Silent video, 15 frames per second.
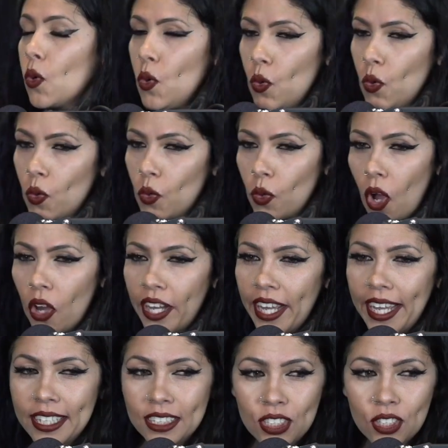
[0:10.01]

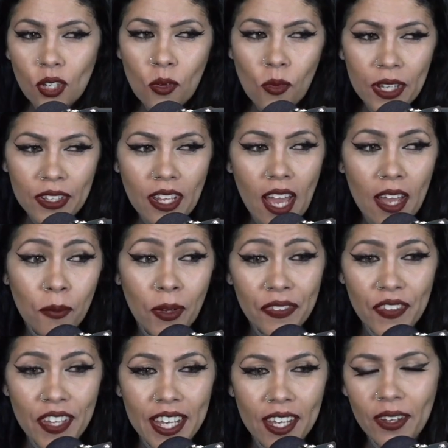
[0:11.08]
Okay, so one
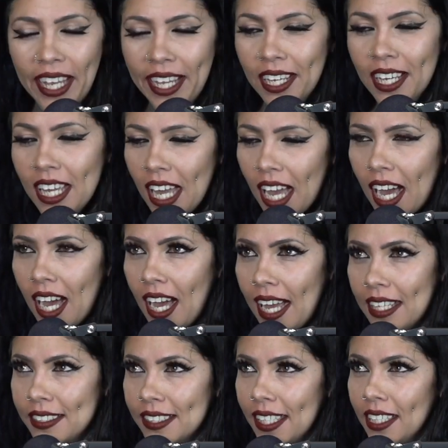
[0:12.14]
thing,
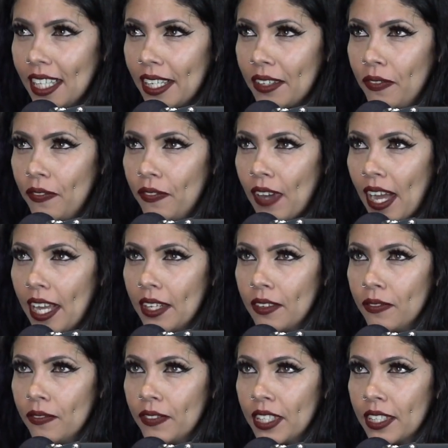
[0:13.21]
I'd say like
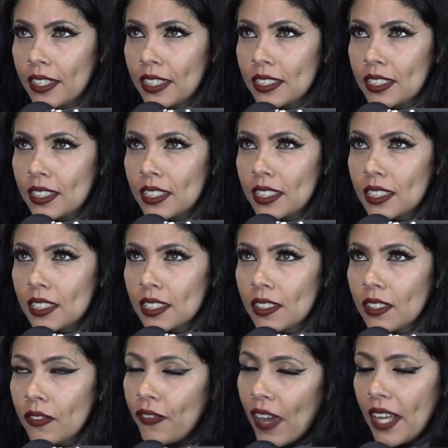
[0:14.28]
5 years.
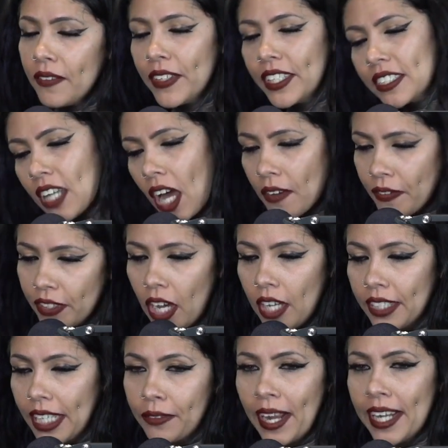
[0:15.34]
5 years off and
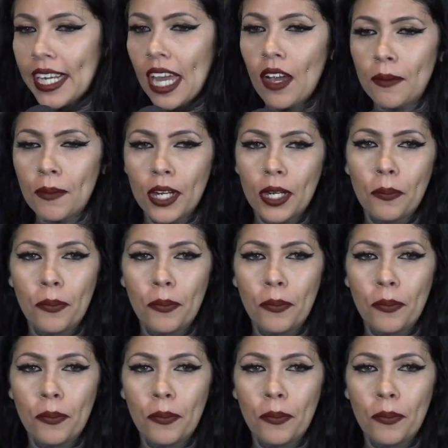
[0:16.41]
on. Like right now I'm on a